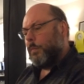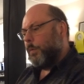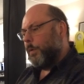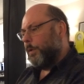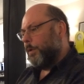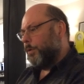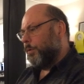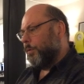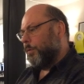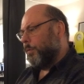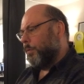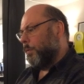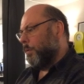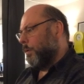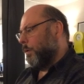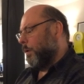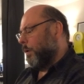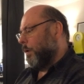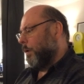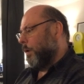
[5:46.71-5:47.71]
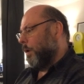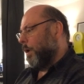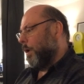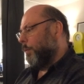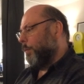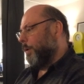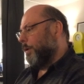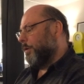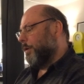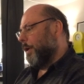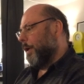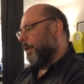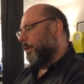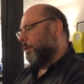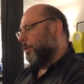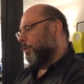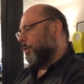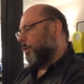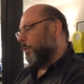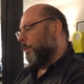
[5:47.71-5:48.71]
we do, mm. and we try
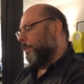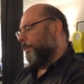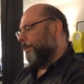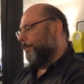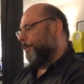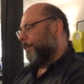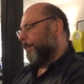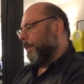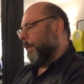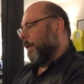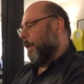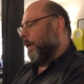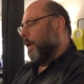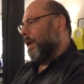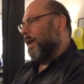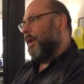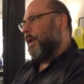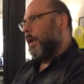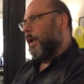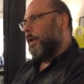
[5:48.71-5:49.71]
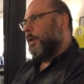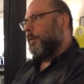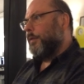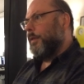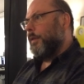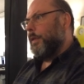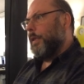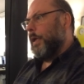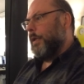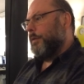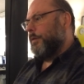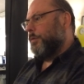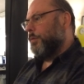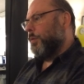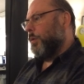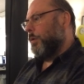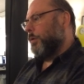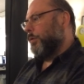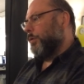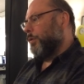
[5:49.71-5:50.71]
to, and, and that's
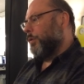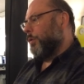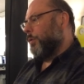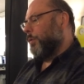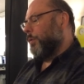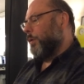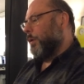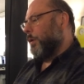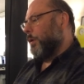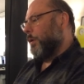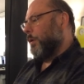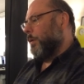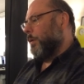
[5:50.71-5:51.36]
also